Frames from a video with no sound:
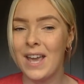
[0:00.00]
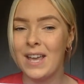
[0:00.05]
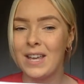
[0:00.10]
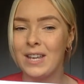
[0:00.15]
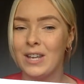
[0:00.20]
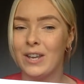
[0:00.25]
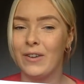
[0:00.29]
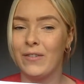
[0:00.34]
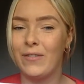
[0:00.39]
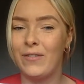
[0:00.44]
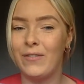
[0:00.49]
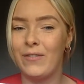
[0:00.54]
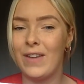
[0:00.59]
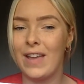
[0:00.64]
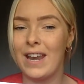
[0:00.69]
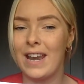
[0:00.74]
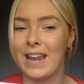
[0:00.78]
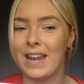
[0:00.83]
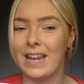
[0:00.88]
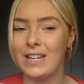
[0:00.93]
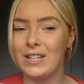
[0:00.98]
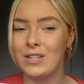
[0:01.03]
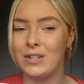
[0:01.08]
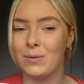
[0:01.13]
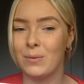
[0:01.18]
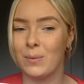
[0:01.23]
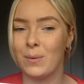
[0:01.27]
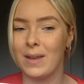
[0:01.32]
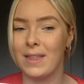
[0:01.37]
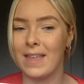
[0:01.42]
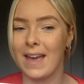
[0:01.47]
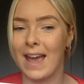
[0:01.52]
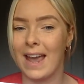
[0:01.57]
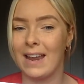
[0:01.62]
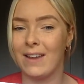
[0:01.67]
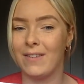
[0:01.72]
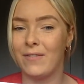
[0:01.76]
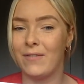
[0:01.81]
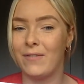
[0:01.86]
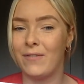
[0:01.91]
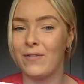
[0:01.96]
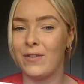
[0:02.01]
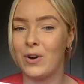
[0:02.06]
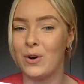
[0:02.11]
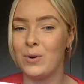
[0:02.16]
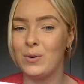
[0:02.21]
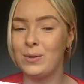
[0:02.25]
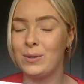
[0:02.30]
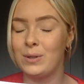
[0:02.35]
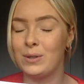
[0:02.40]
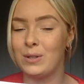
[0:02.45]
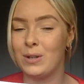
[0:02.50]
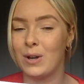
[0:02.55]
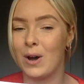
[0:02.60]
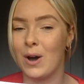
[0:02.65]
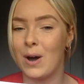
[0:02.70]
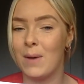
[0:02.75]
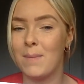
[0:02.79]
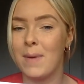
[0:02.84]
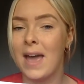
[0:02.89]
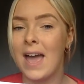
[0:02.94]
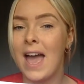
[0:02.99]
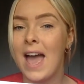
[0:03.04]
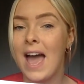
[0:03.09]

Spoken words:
You've finished with a full stop.